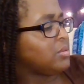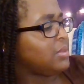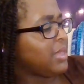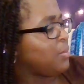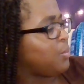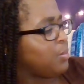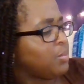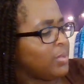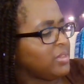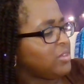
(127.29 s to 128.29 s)
"Dee,
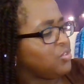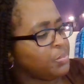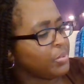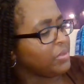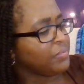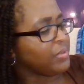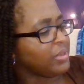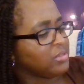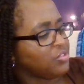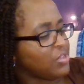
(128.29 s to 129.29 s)
what did you bring
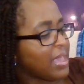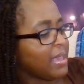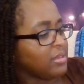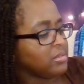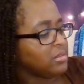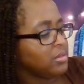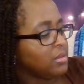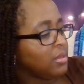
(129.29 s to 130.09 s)
for us?" she asked.